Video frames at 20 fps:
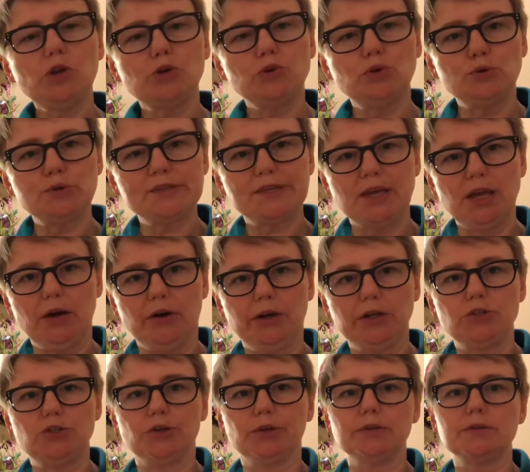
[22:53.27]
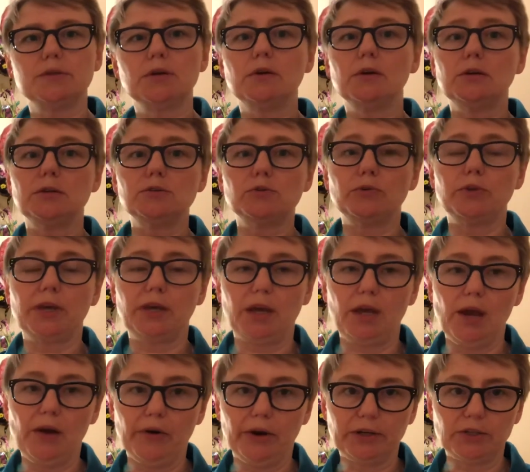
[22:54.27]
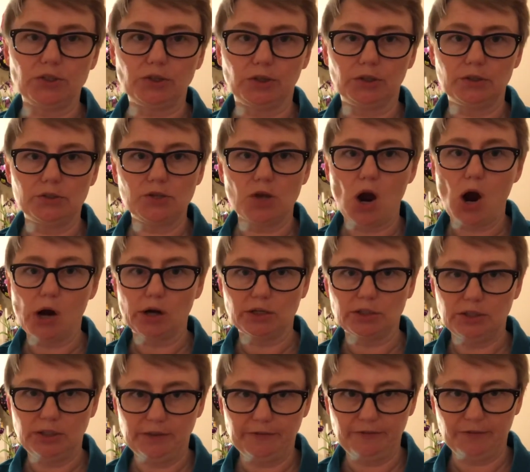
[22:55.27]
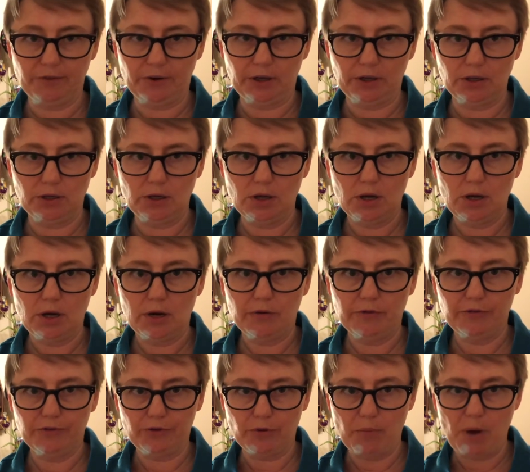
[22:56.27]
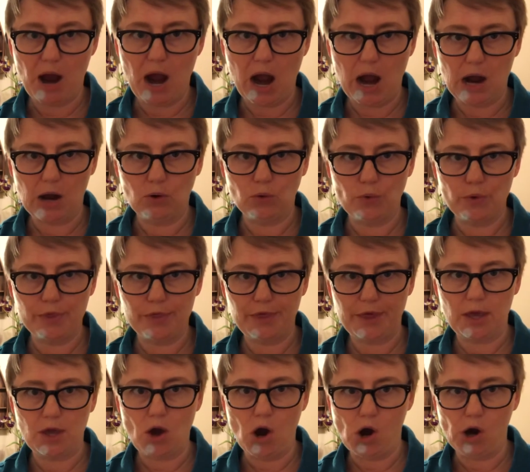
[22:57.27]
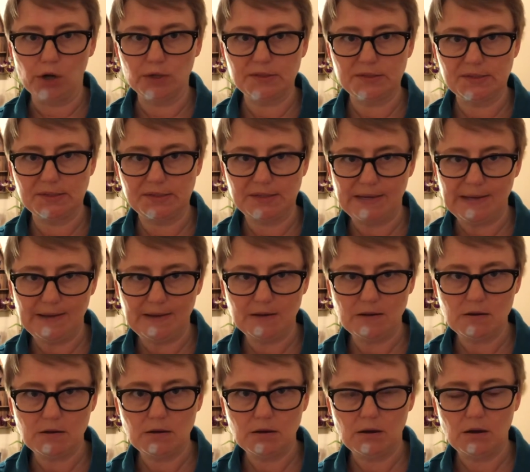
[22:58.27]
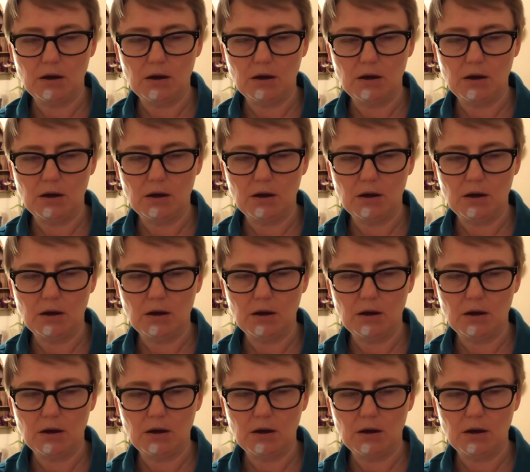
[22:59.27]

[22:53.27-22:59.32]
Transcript: those characters. So the characters are different from how they are seen